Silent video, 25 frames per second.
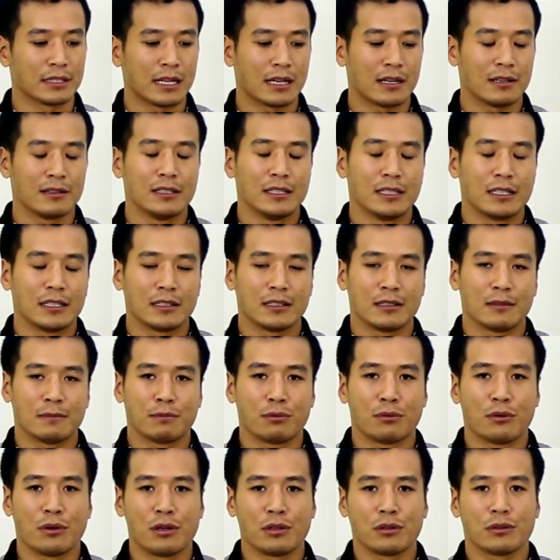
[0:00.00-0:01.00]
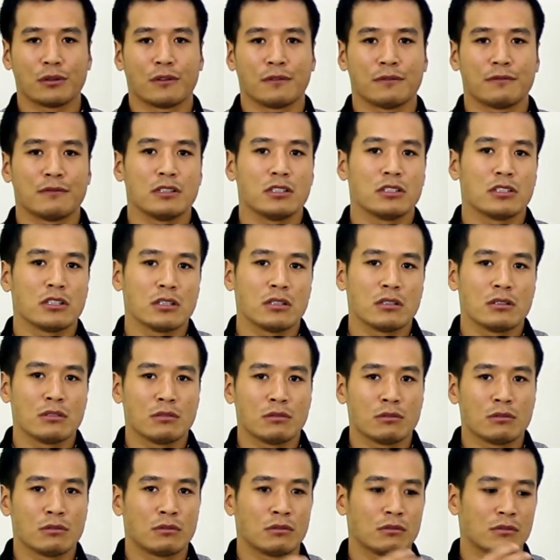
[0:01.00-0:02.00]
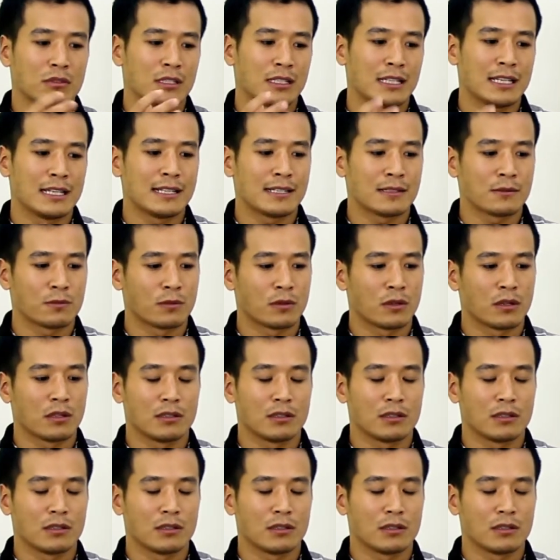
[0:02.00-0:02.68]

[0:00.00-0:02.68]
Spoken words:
Now, the point of teaching you this